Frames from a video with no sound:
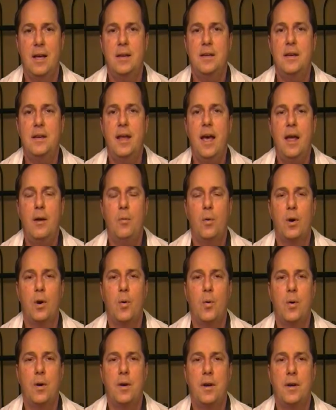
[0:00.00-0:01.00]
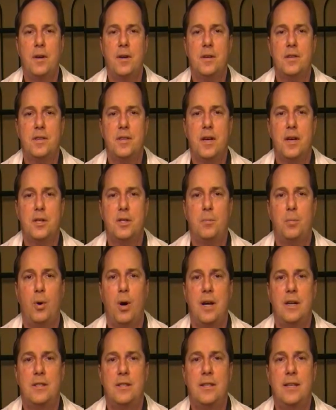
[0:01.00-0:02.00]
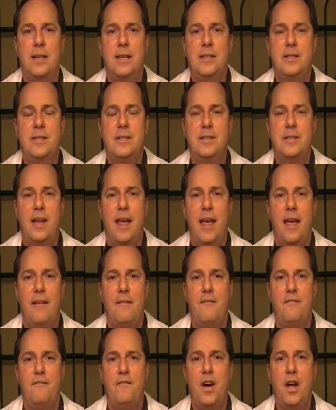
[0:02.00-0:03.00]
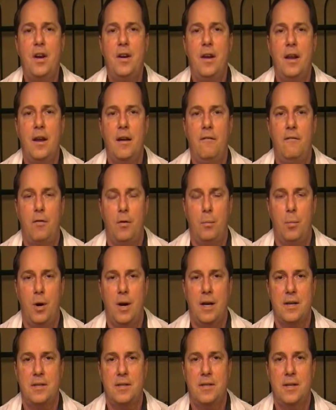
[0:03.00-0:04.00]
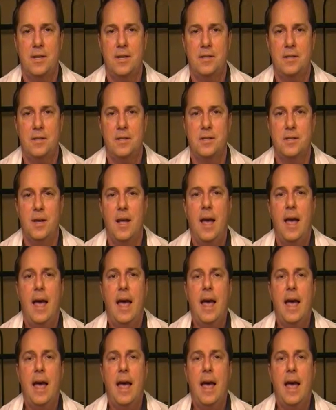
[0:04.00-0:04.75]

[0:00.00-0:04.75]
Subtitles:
Today we're going to discuss prosthesis and funding for prosthesis.